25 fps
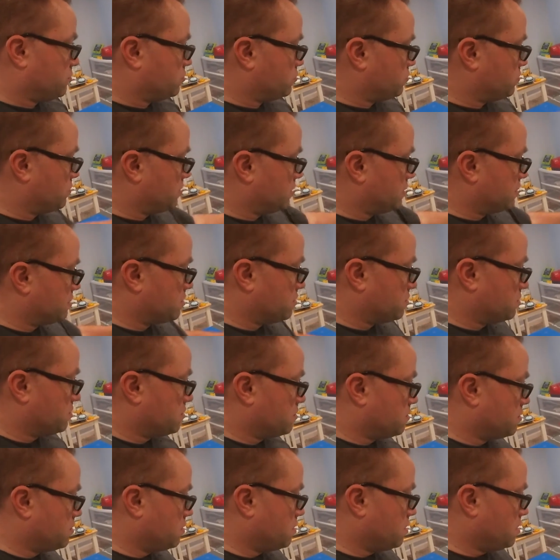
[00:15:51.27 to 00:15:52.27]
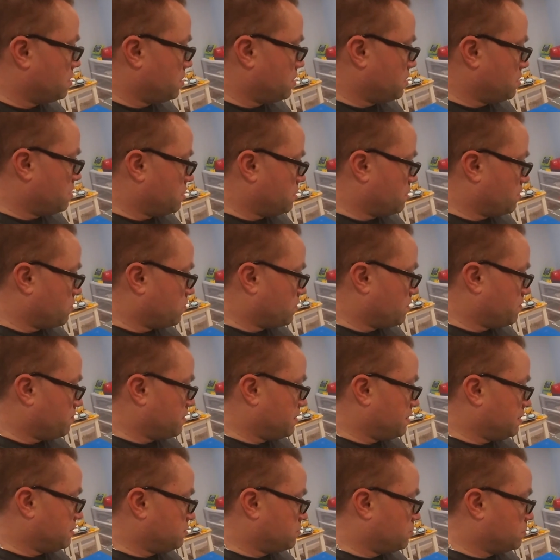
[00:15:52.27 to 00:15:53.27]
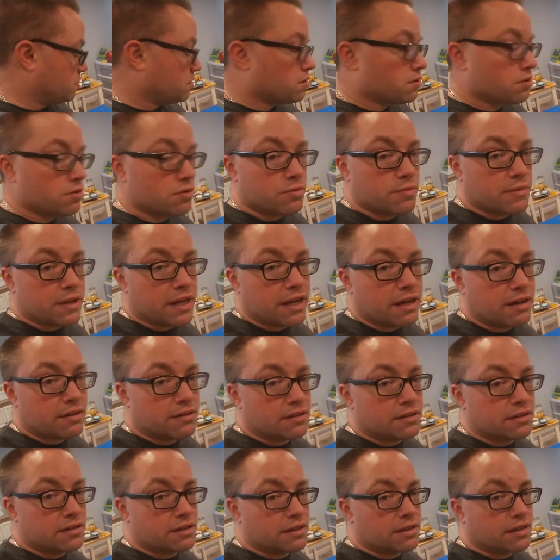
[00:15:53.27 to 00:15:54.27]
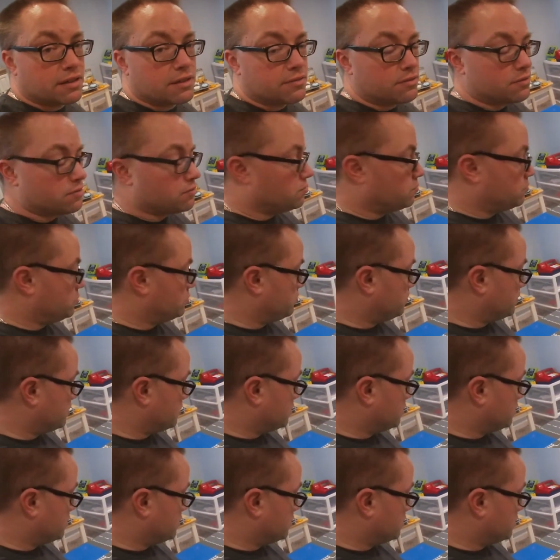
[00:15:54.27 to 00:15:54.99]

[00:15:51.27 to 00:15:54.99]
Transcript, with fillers: Once we get the, the one piece, we can glue them down and uh, should